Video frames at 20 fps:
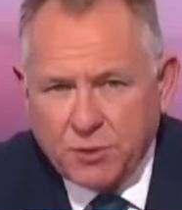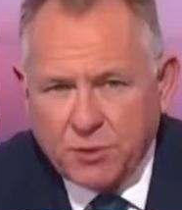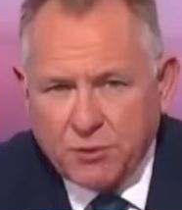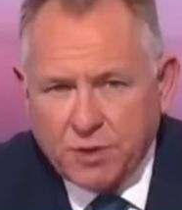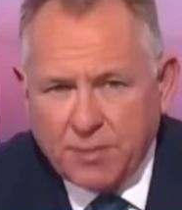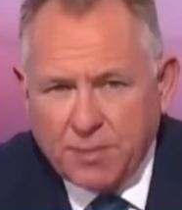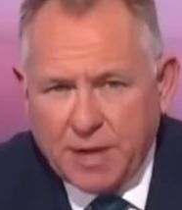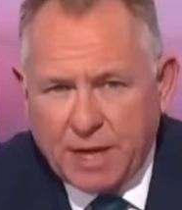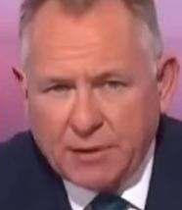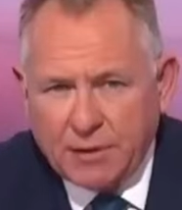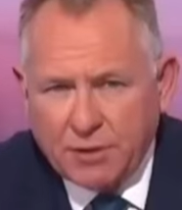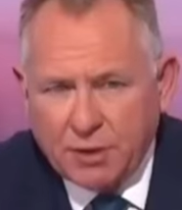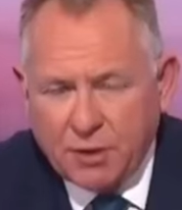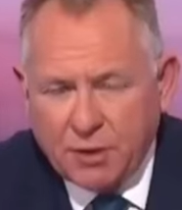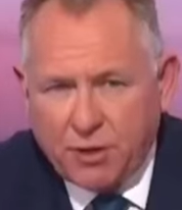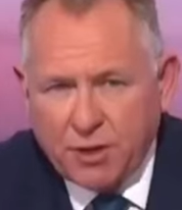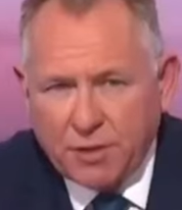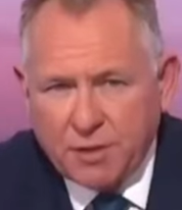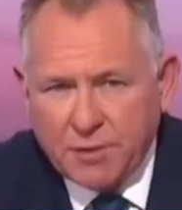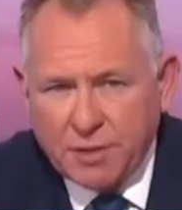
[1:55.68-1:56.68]
talk about
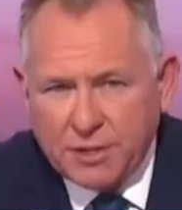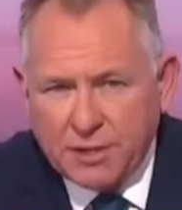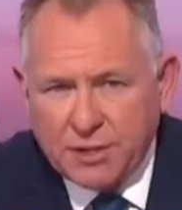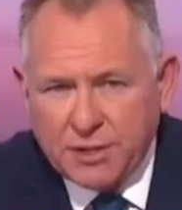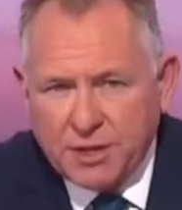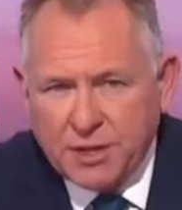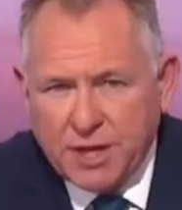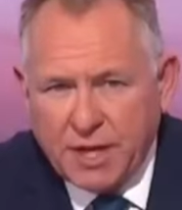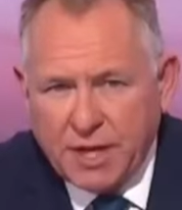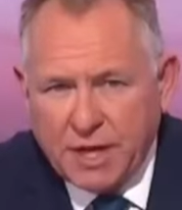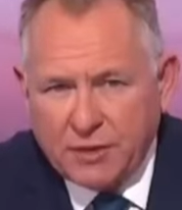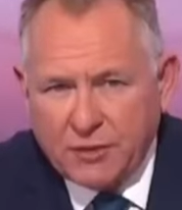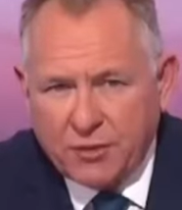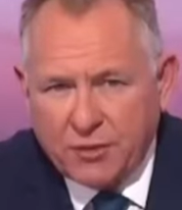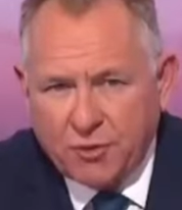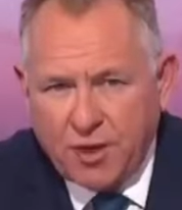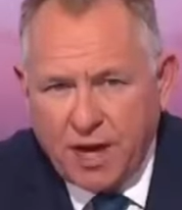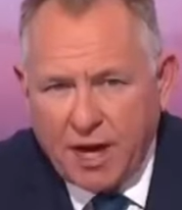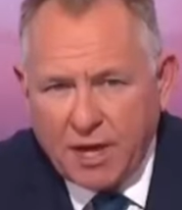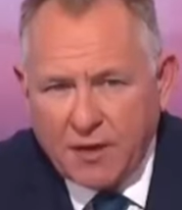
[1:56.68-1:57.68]
autonomous
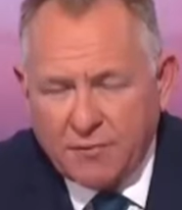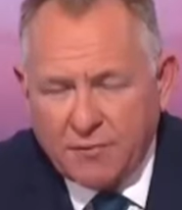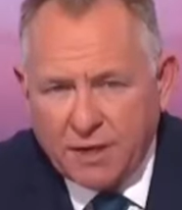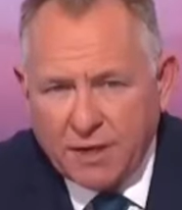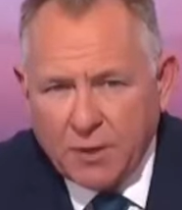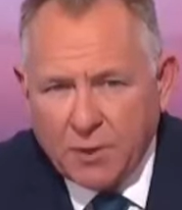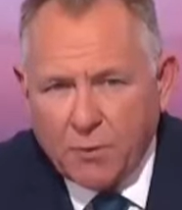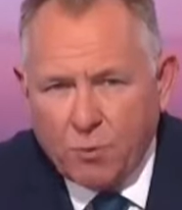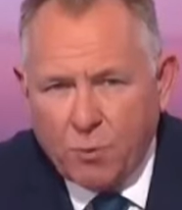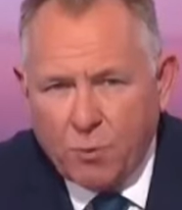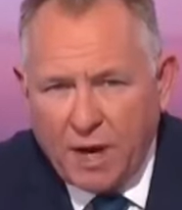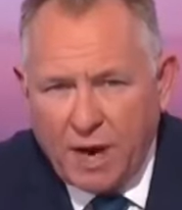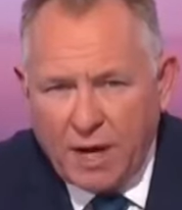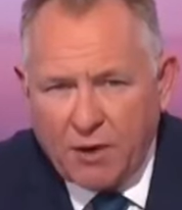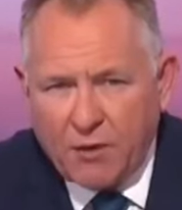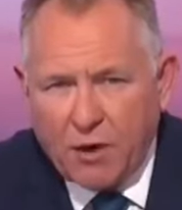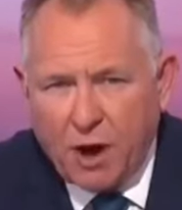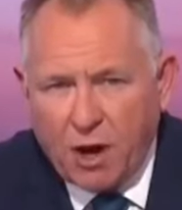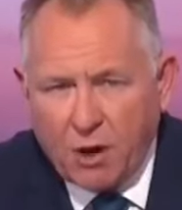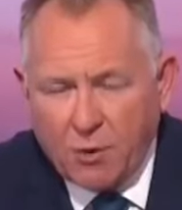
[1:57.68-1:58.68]
driving.
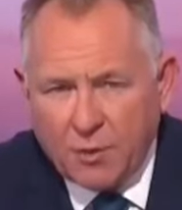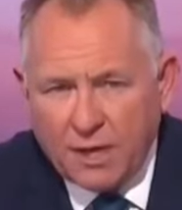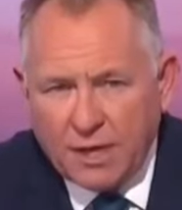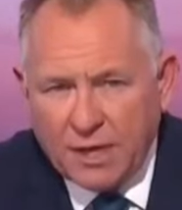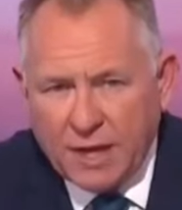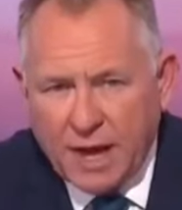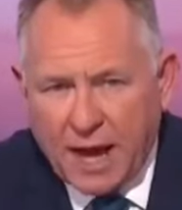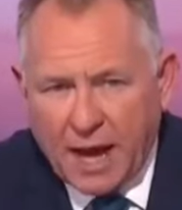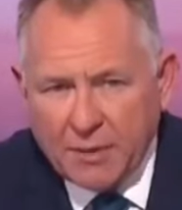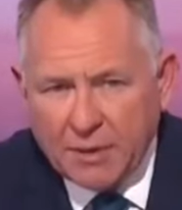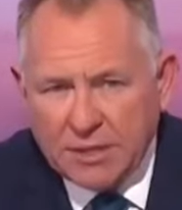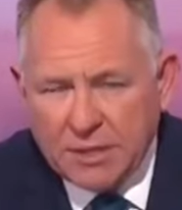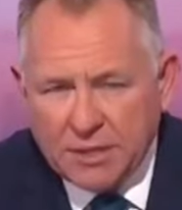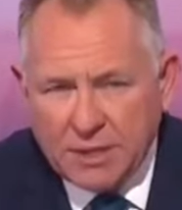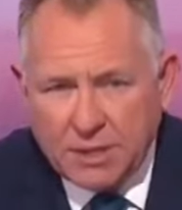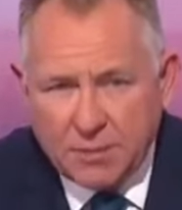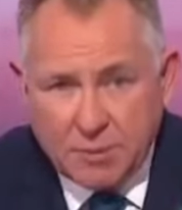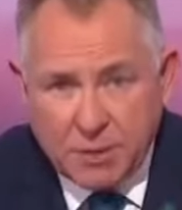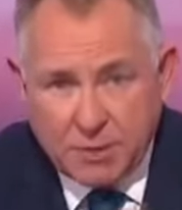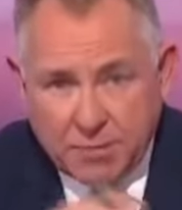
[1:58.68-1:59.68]
Where are we now in
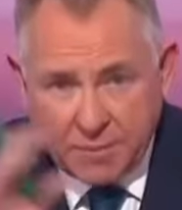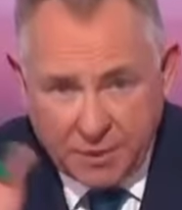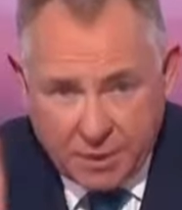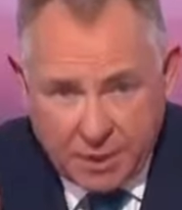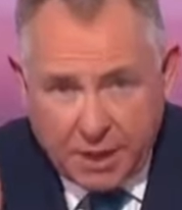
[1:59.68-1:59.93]
terms of the